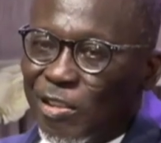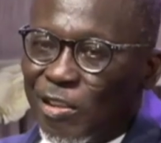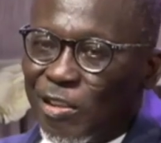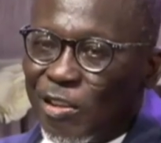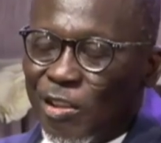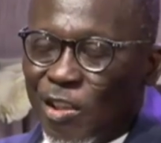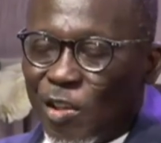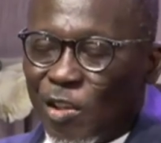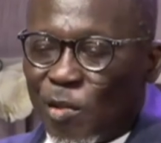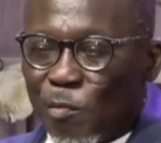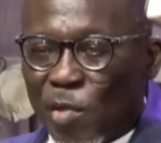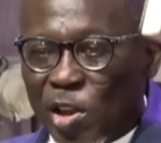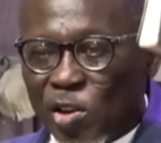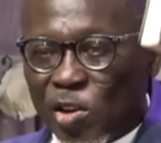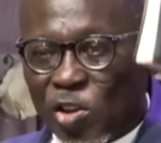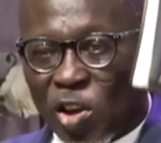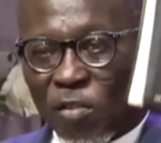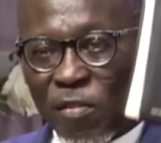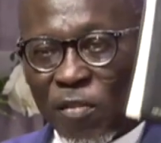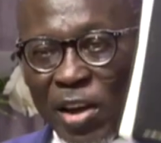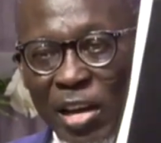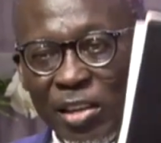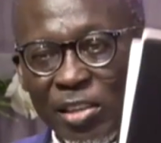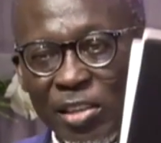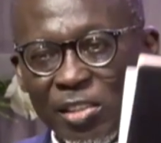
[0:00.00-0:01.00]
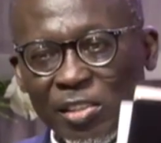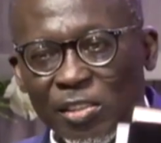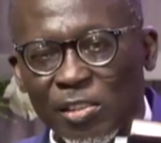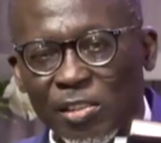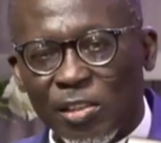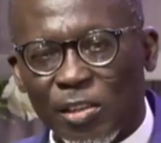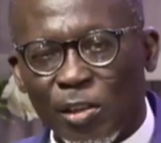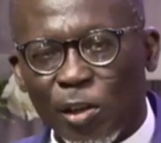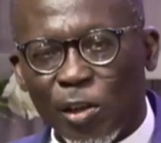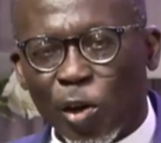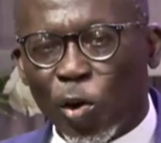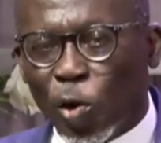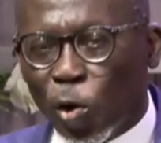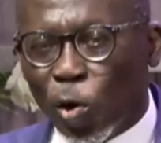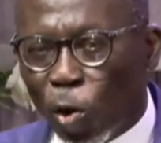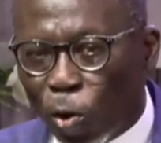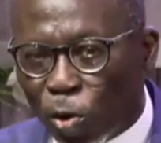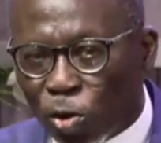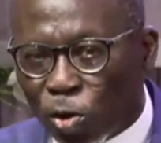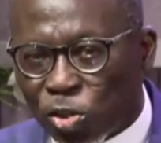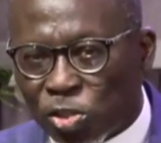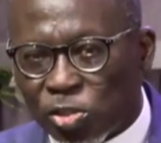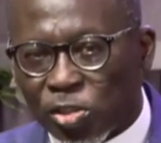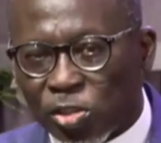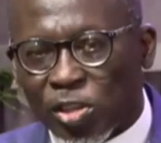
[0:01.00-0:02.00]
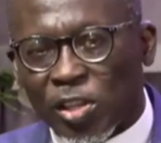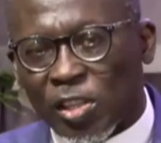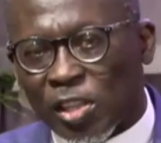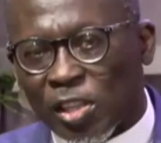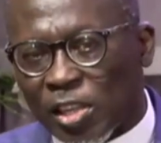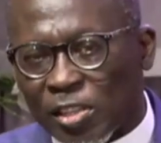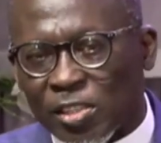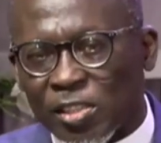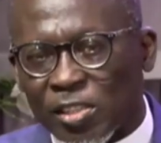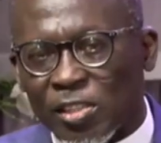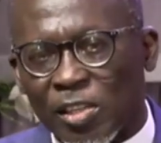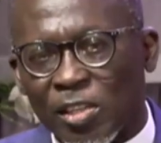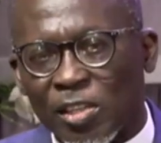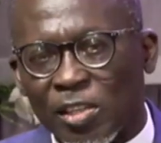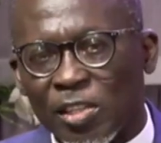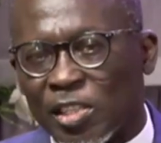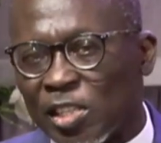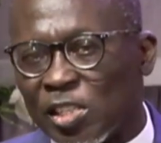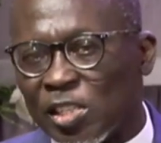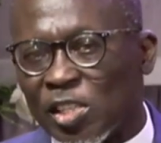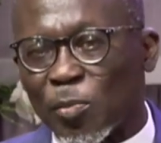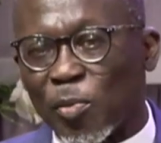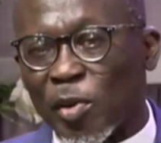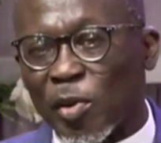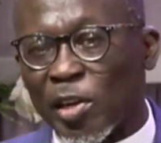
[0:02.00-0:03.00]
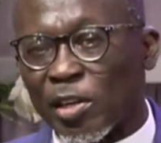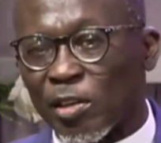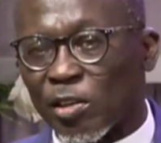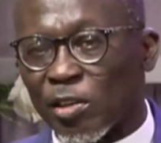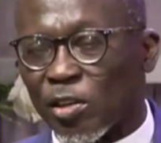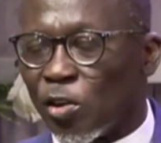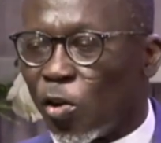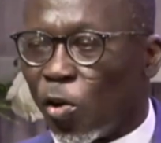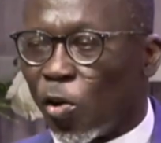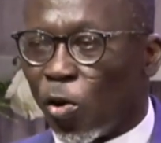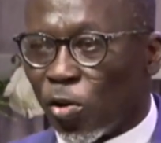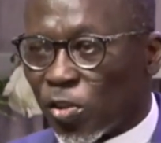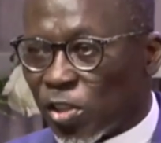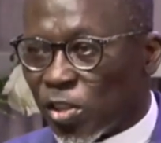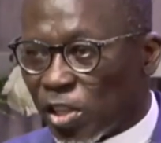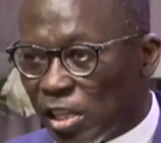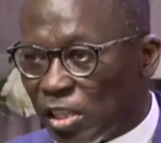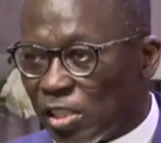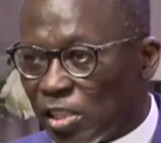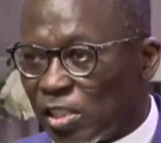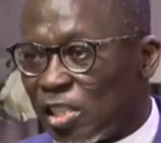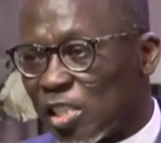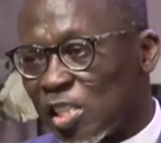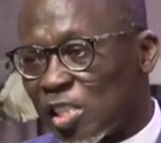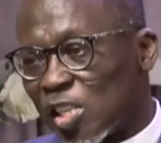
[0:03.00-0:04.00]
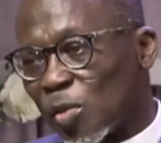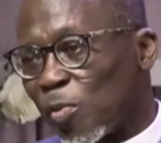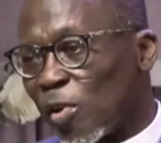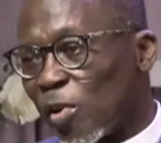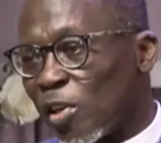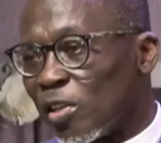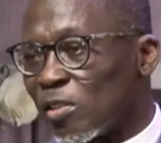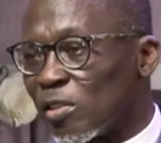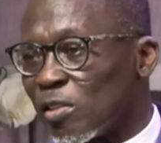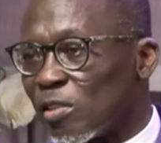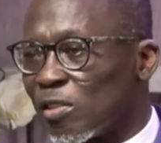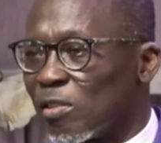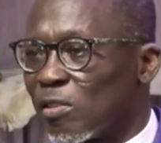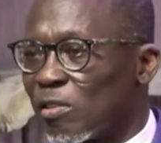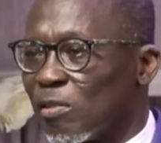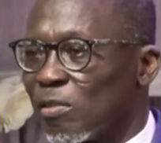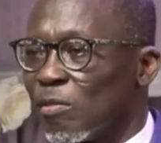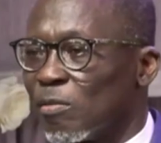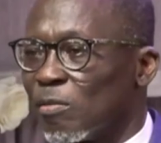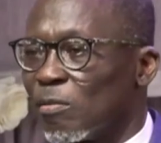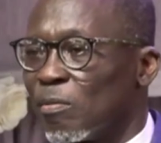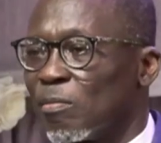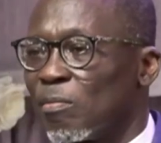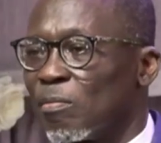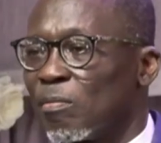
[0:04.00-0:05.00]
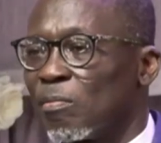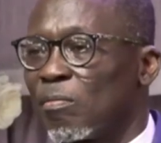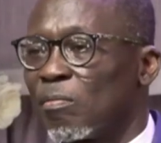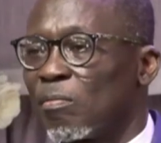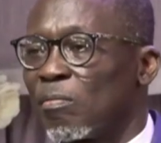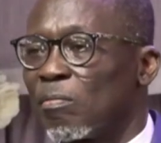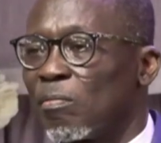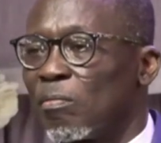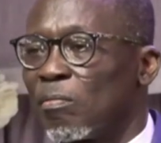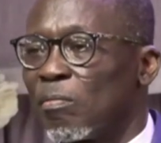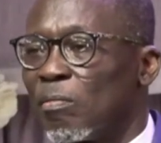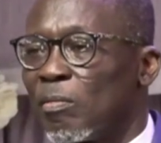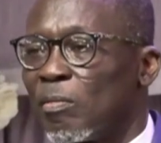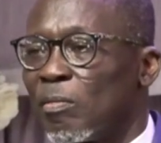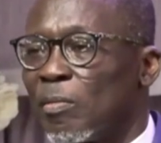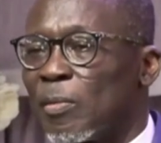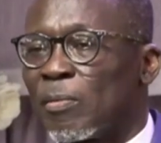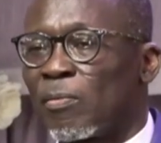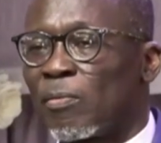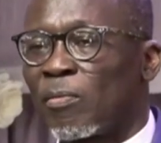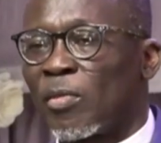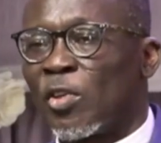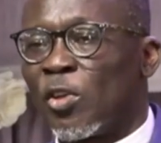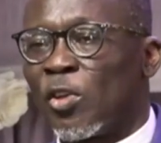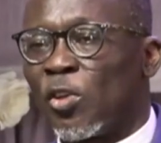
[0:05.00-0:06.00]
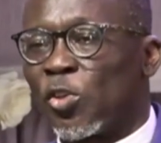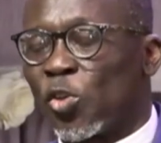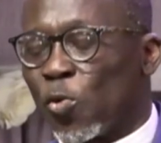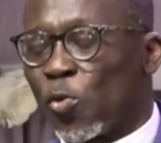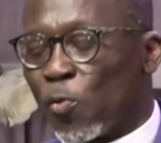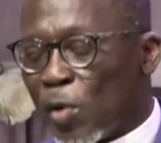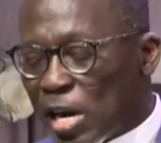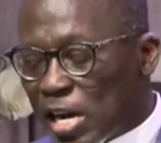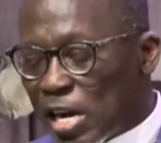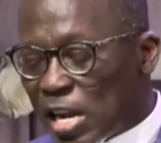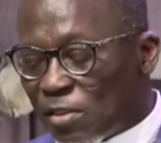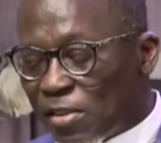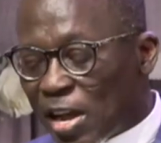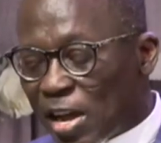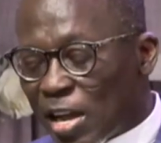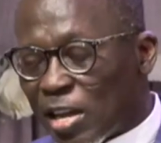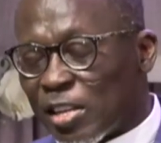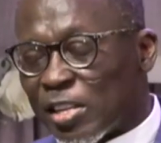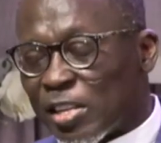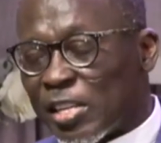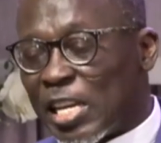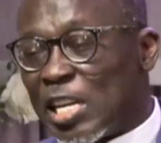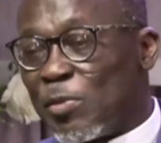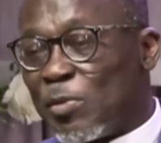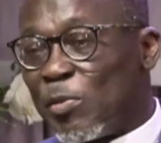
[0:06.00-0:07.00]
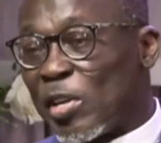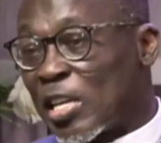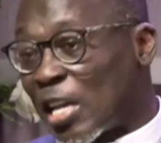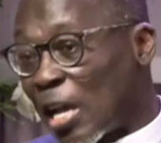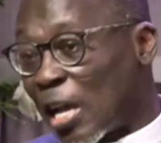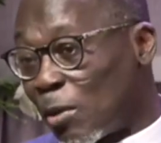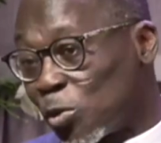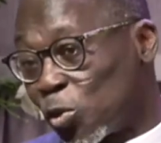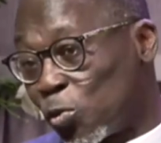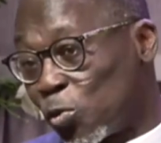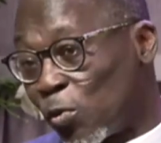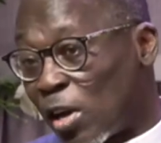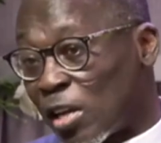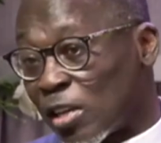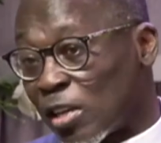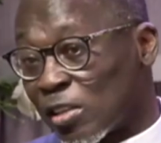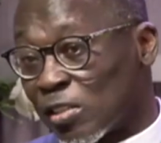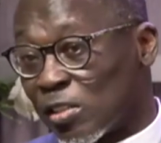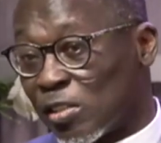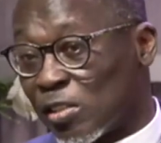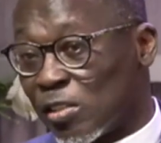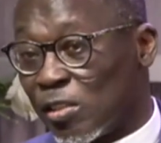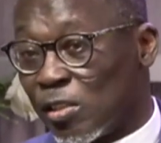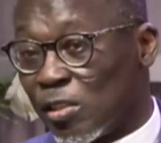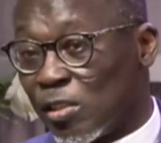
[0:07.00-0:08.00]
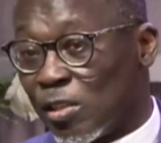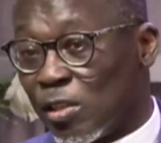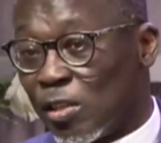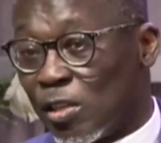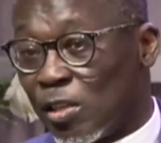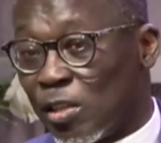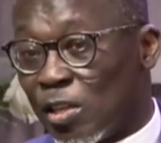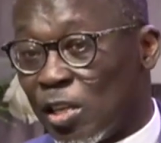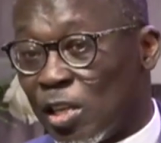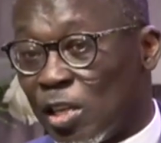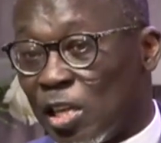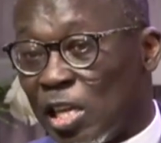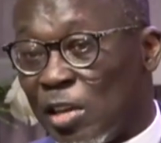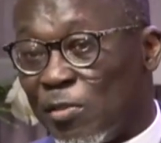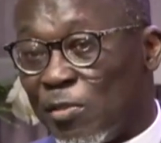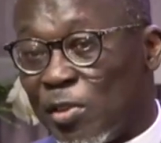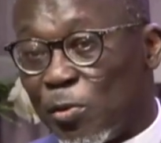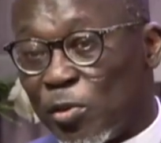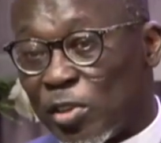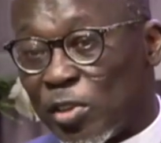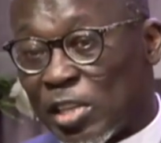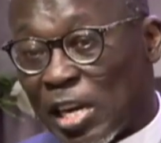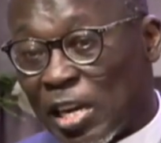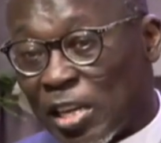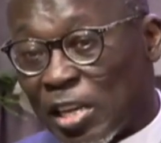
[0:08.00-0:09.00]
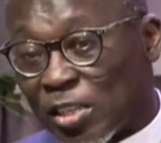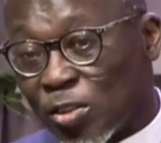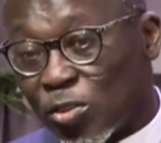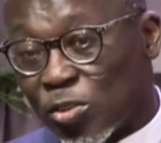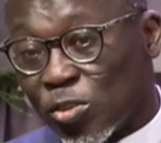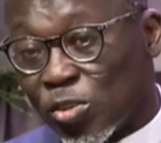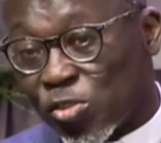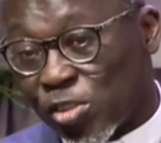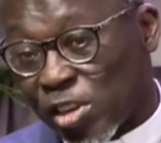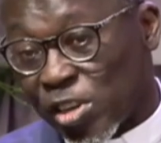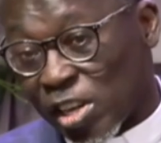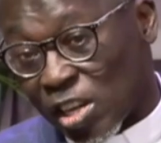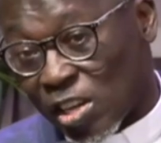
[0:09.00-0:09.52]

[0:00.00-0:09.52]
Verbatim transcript: Many of us loathe this discipline or these disciplines. So whenever the enemy comes to us, even with a little trick,